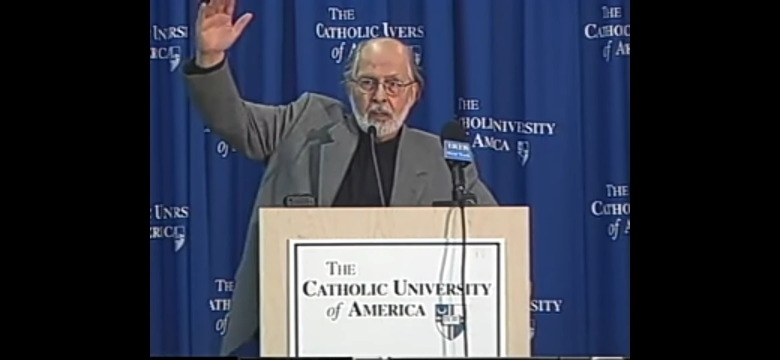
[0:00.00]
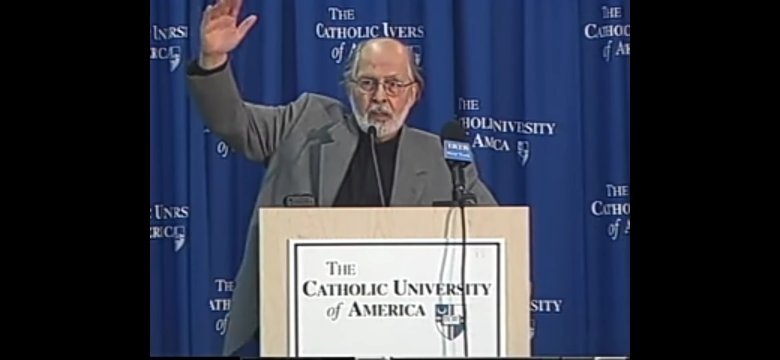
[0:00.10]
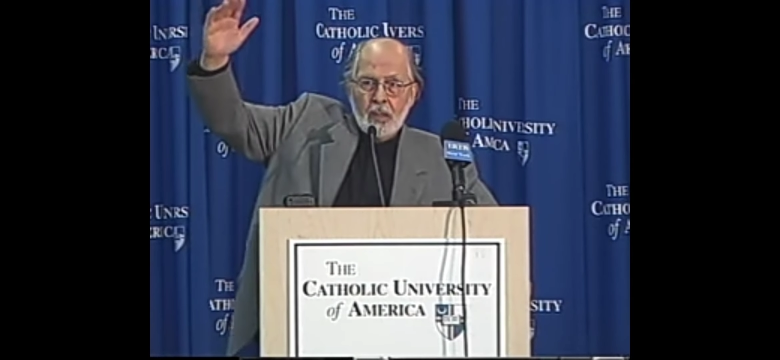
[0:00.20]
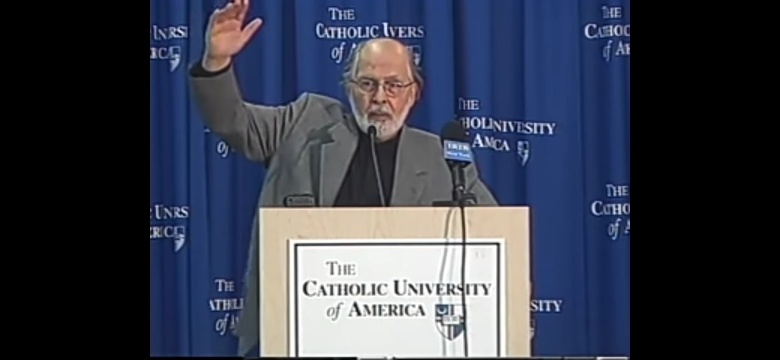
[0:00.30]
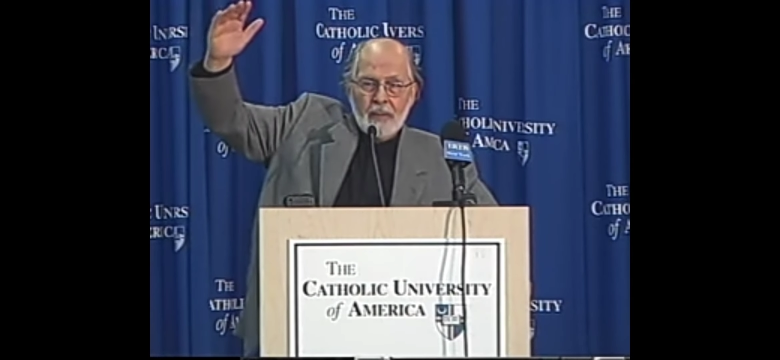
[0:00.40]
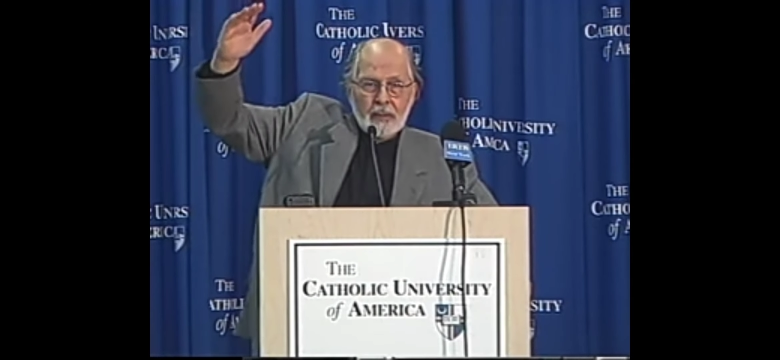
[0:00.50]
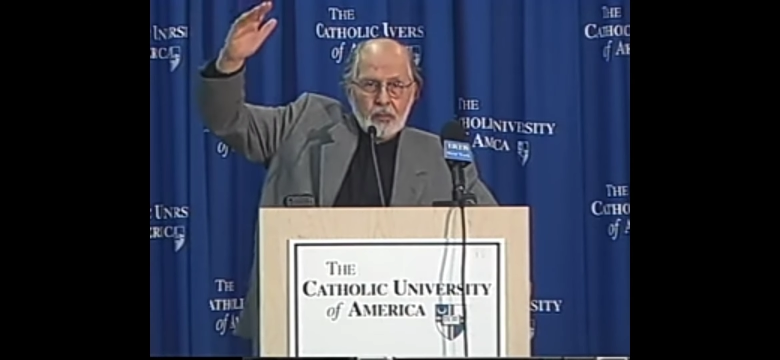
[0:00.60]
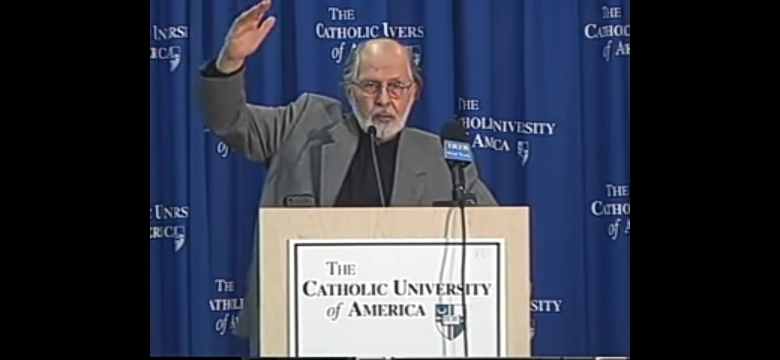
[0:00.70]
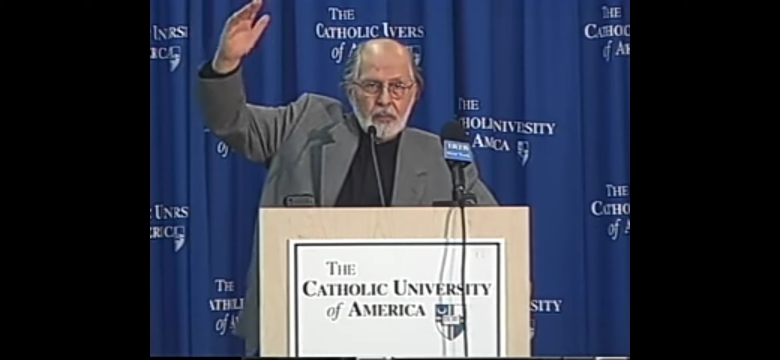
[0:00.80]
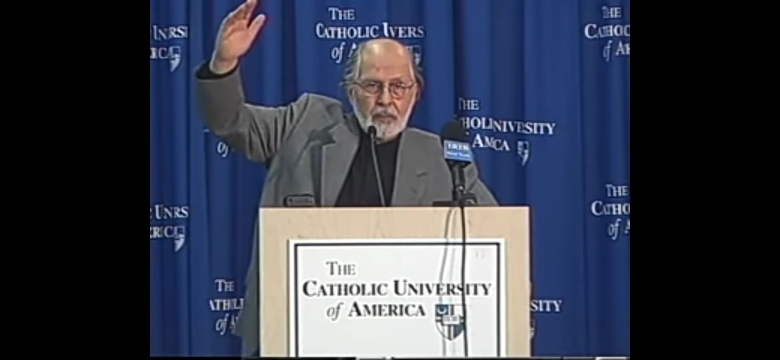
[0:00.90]
about
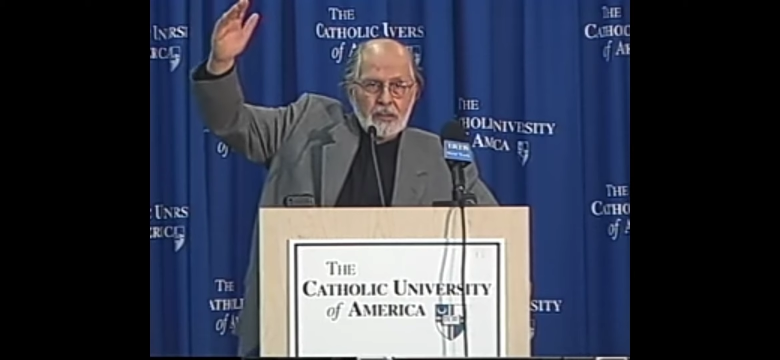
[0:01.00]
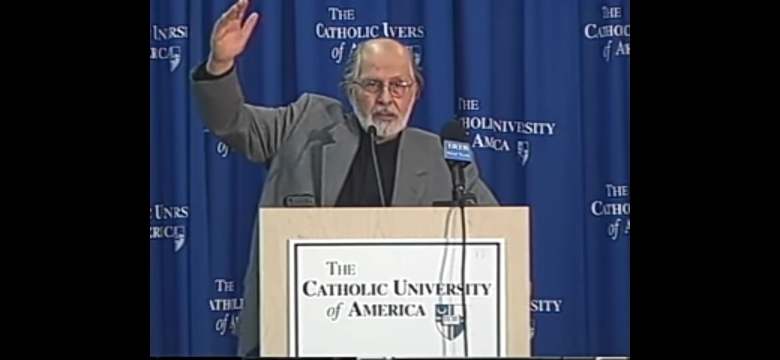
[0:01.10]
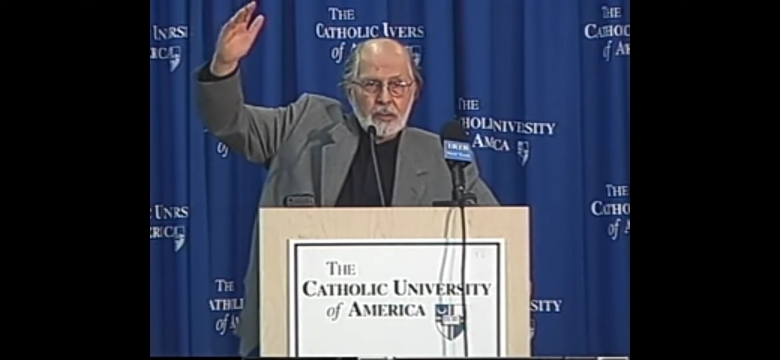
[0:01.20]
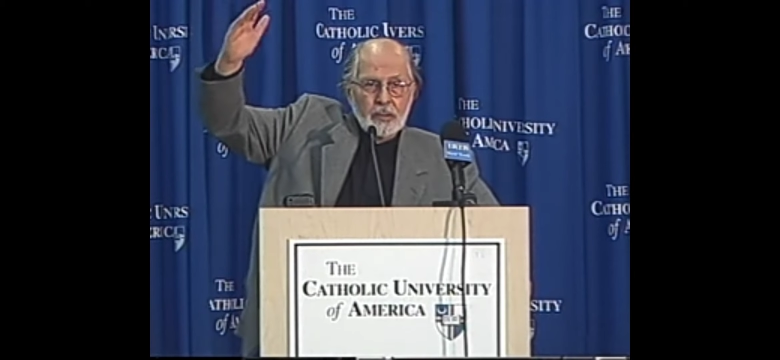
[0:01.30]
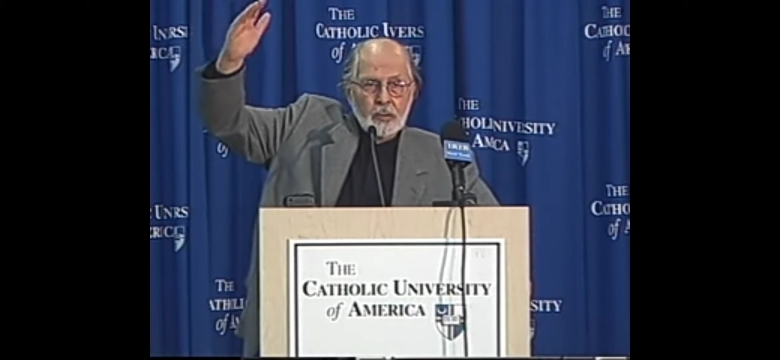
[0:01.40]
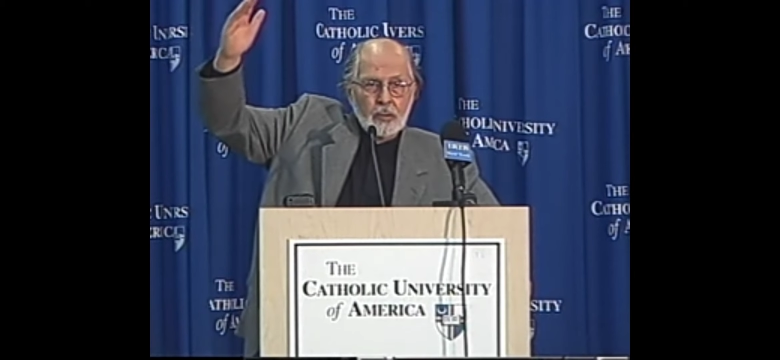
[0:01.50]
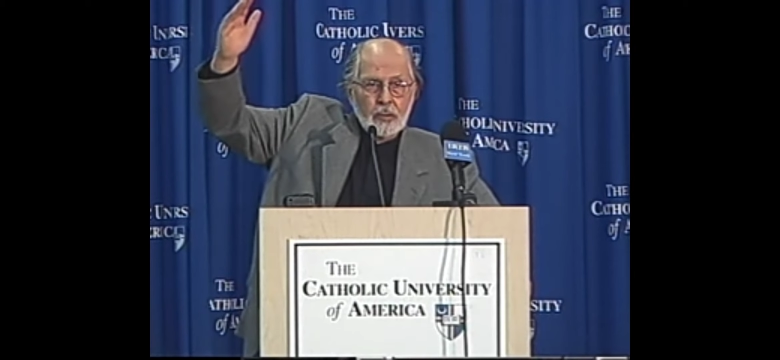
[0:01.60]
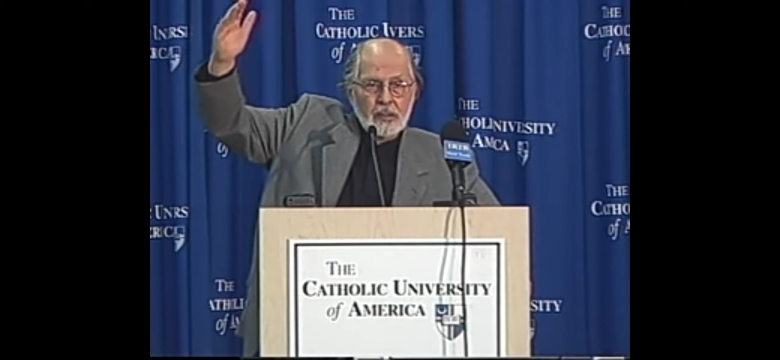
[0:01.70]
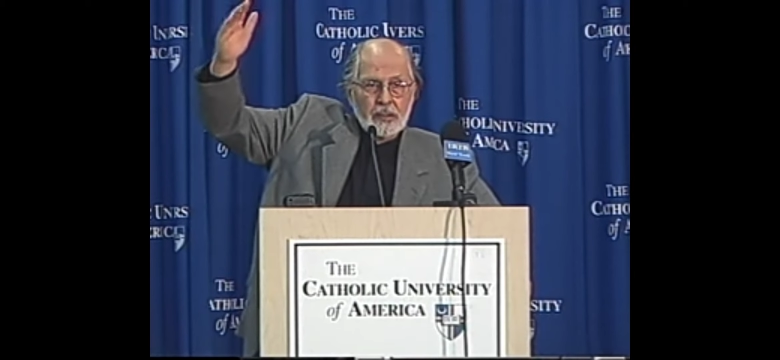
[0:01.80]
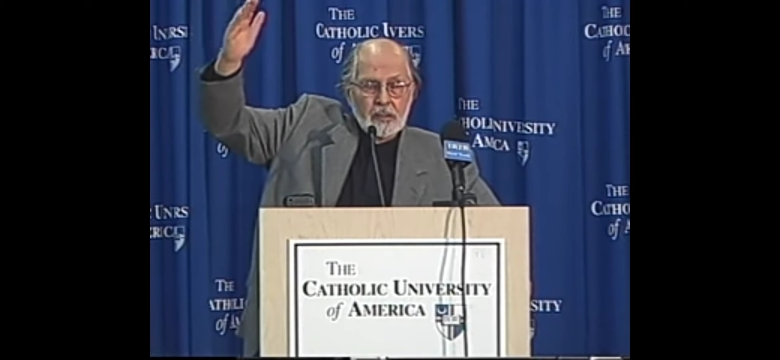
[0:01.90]
humility,
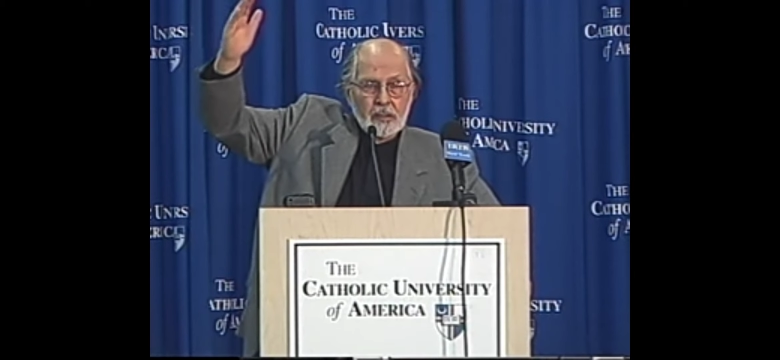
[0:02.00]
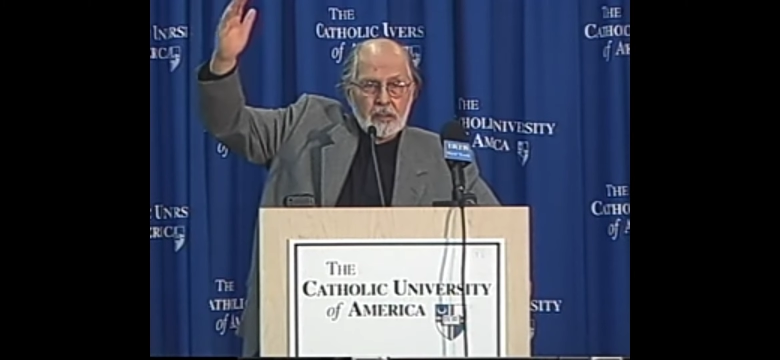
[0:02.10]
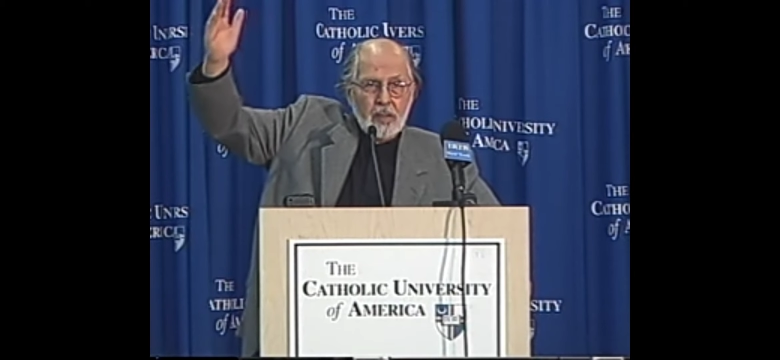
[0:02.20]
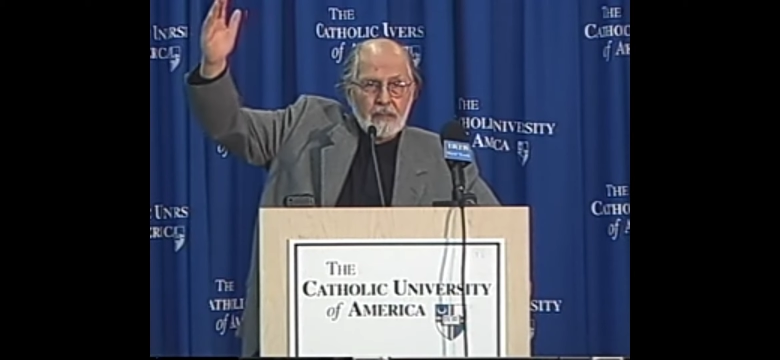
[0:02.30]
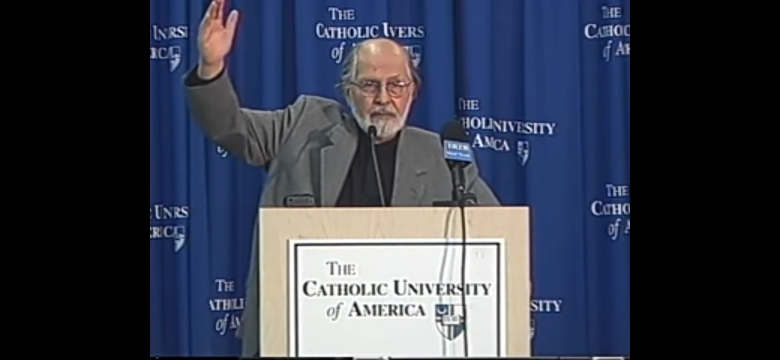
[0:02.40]
goodness, love